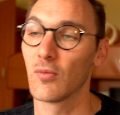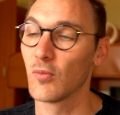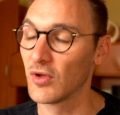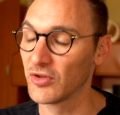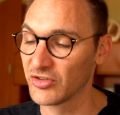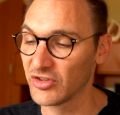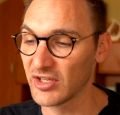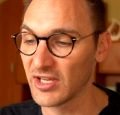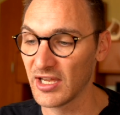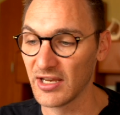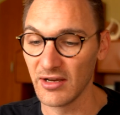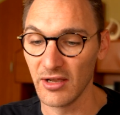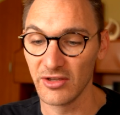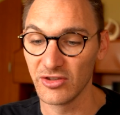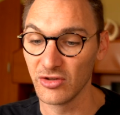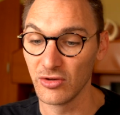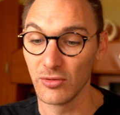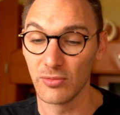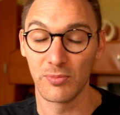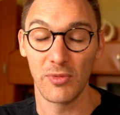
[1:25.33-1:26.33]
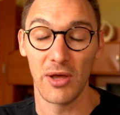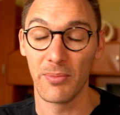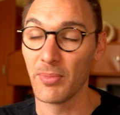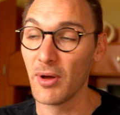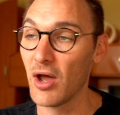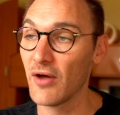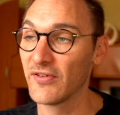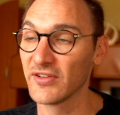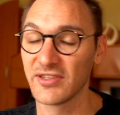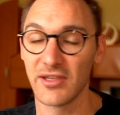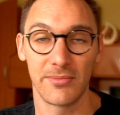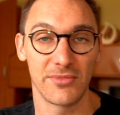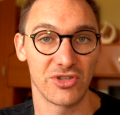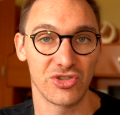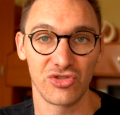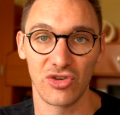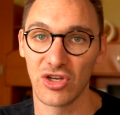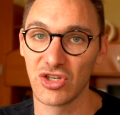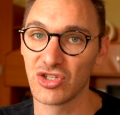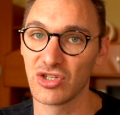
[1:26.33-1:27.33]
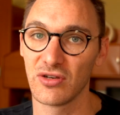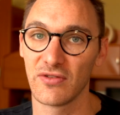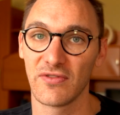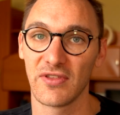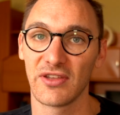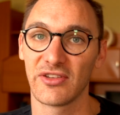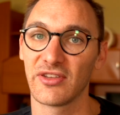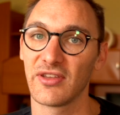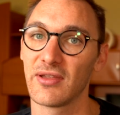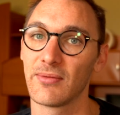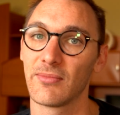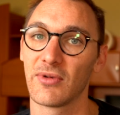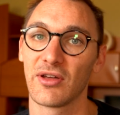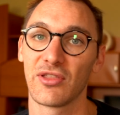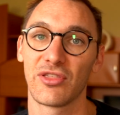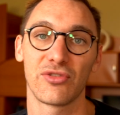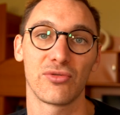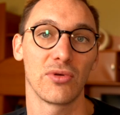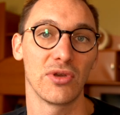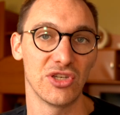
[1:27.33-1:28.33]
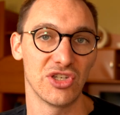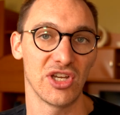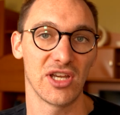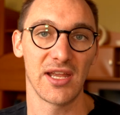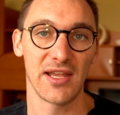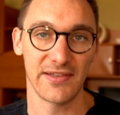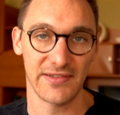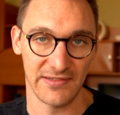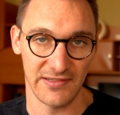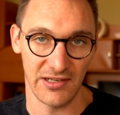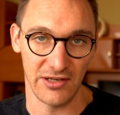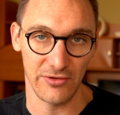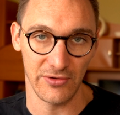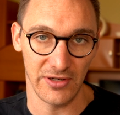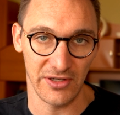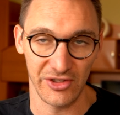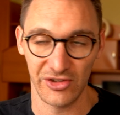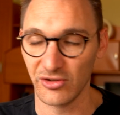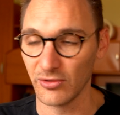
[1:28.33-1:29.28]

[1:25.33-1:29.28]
And once again, I'll do a perfect demonstration of this in my 3JS series.